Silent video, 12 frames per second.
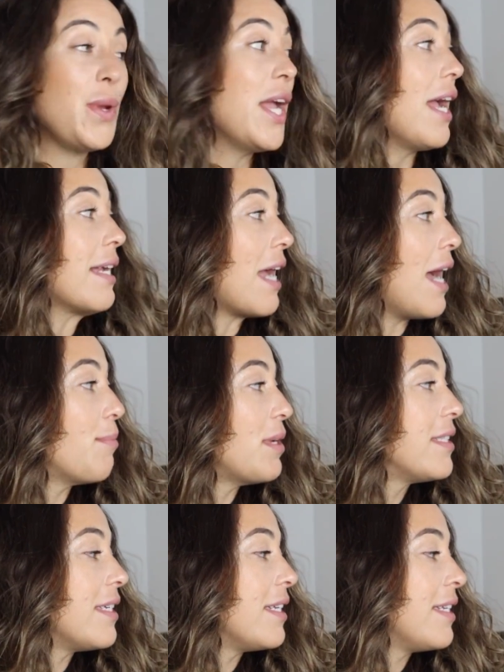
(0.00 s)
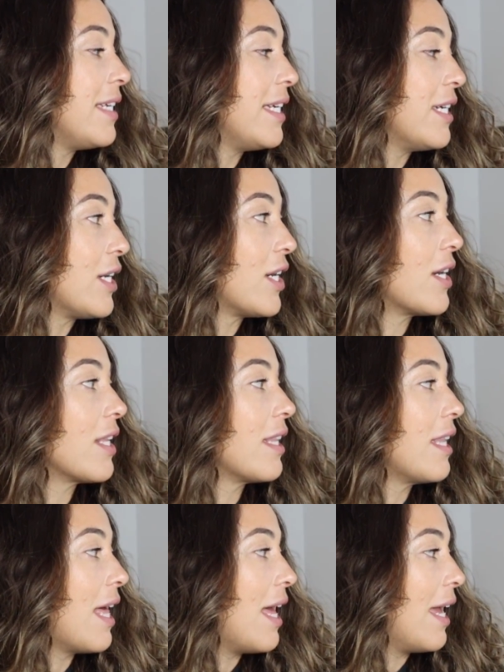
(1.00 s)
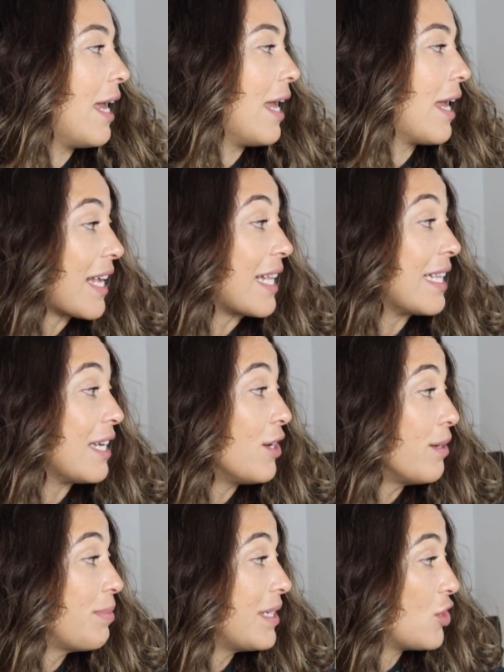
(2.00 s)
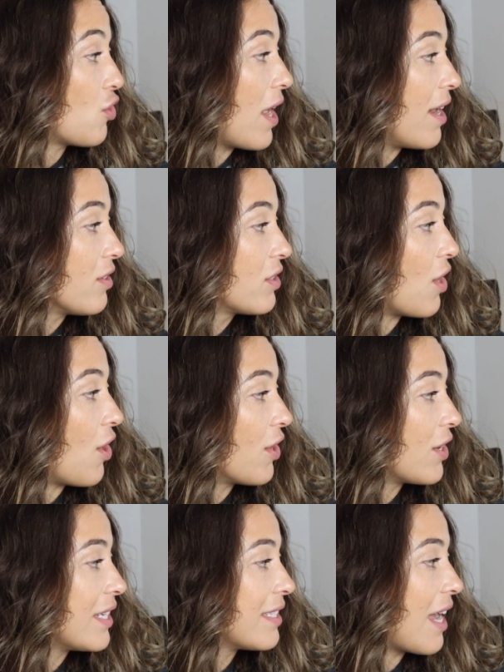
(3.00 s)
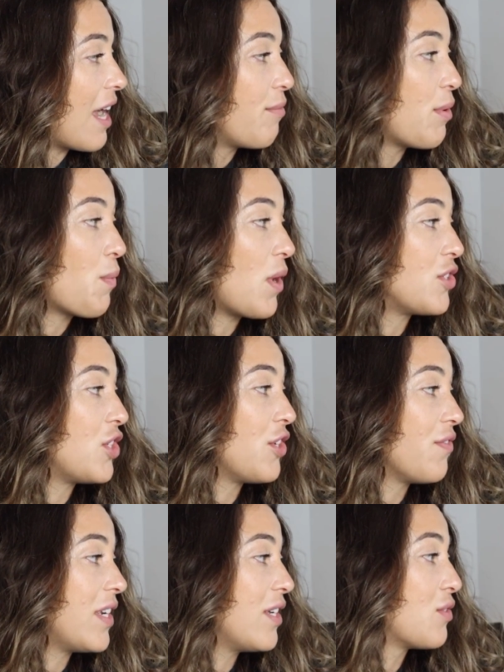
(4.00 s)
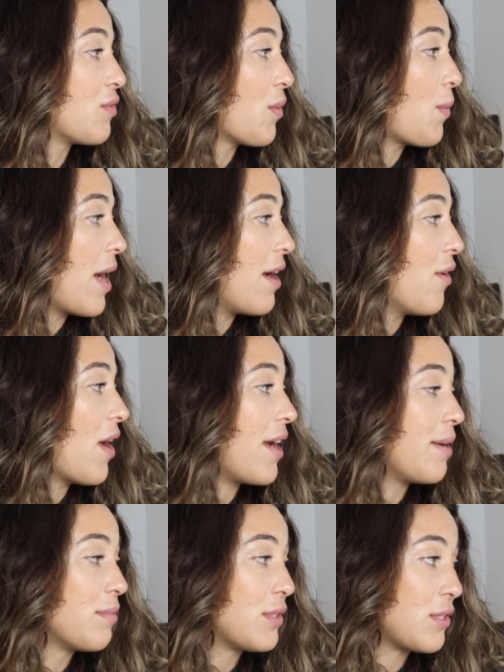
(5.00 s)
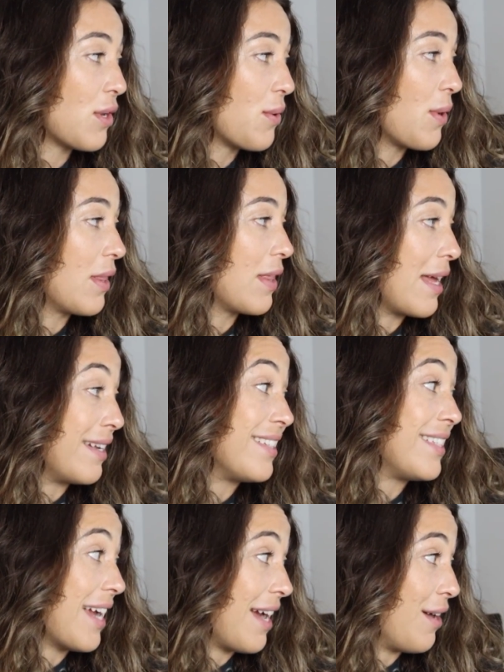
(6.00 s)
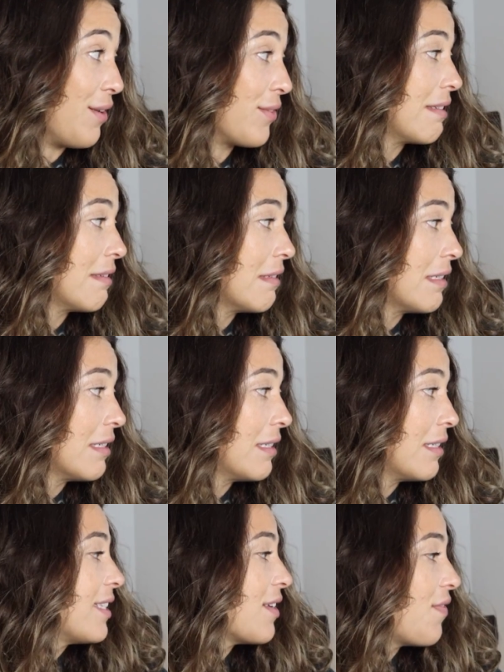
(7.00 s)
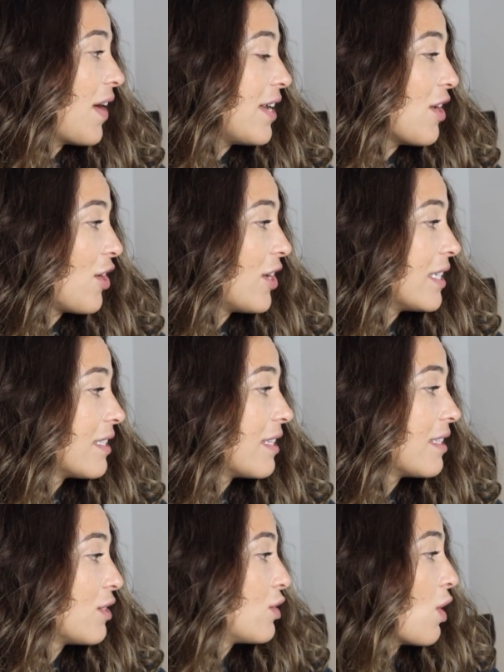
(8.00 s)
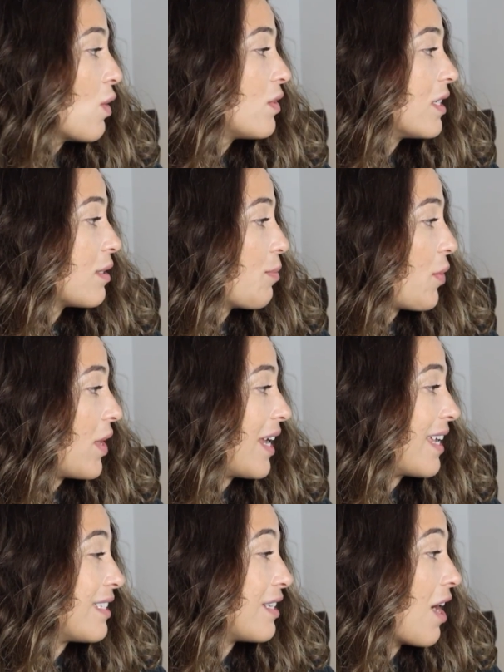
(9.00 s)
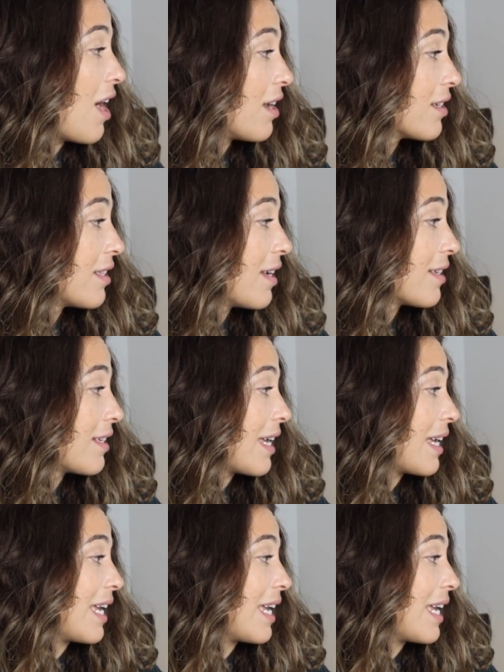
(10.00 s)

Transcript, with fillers: We got comments in here like, clear betrayal to artists I've been been watching your videos for a while. I'm so let down. As a fine artist, this is so disappointing and toxic